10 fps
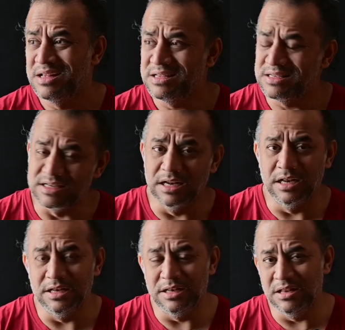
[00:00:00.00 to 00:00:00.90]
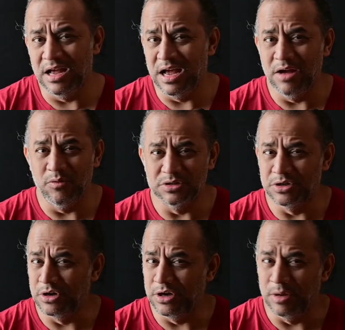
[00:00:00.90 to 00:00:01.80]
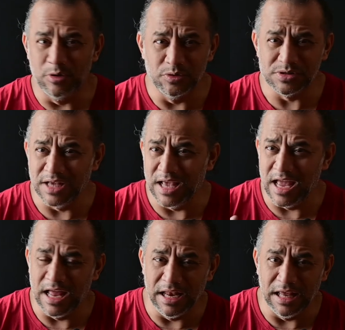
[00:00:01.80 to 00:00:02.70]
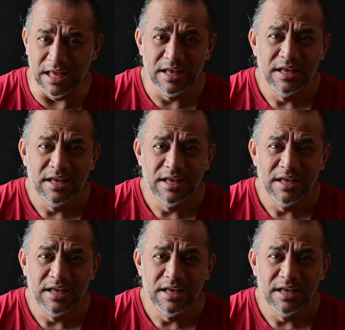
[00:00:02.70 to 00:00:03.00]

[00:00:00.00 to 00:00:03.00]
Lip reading: Still, I was not able to see any,